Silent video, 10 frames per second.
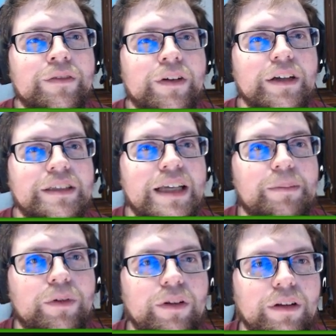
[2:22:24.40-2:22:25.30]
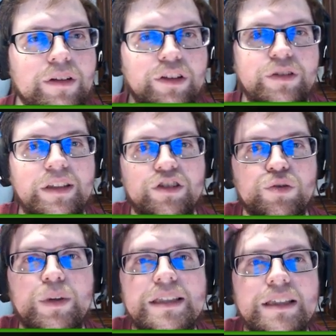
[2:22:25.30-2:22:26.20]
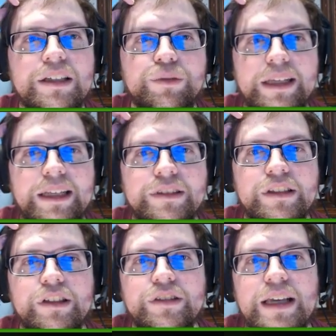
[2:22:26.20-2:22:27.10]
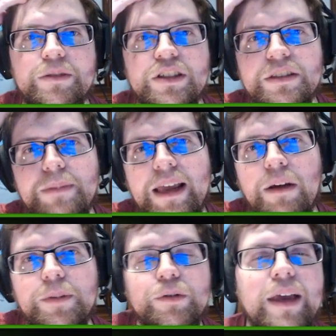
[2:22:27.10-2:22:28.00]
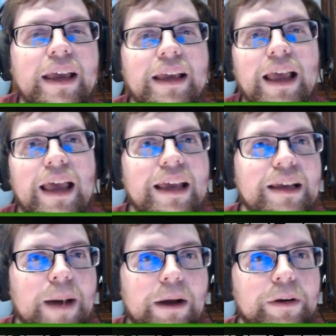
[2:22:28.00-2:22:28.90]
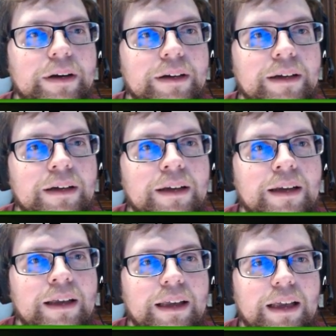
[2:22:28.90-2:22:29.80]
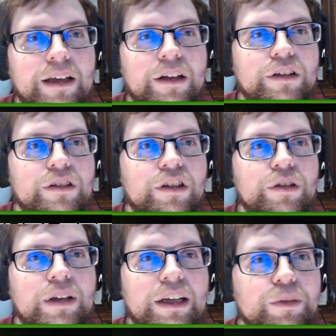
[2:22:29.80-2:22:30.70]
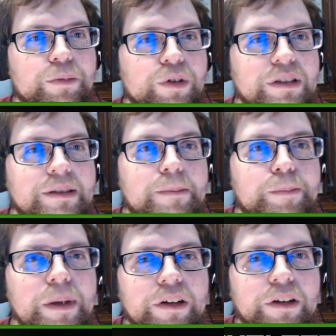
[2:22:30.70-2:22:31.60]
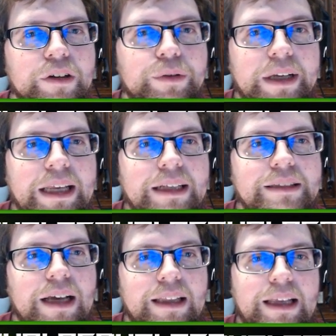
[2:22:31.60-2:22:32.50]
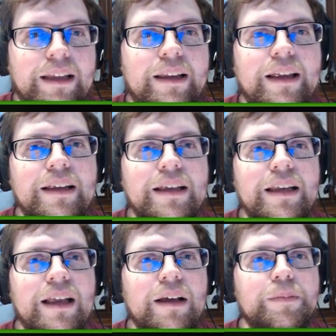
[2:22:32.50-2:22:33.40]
For example, using sweet ingredients in your sandwiches may help you gain egg power. Including numerous bitter ingredients, on the other hand, can